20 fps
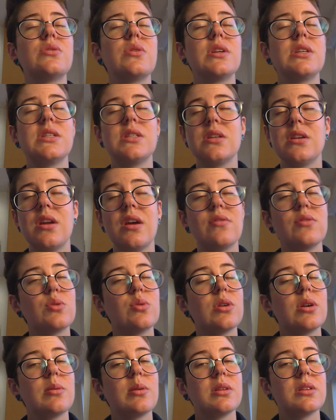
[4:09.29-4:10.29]
So I didn't have to
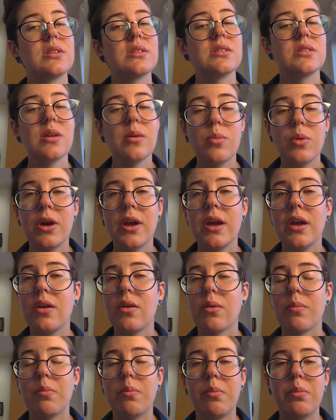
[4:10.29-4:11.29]
worry about the subway
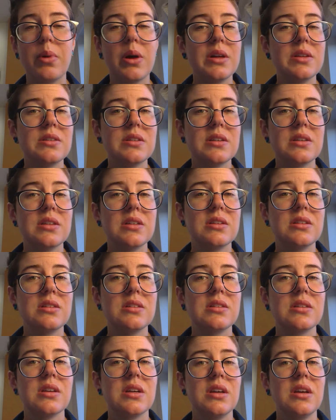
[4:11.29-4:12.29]
or
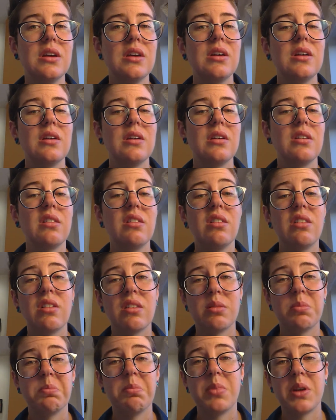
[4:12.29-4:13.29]
buses.
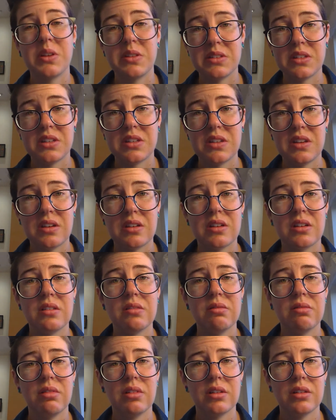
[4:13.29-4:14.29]
Ugh, buses here.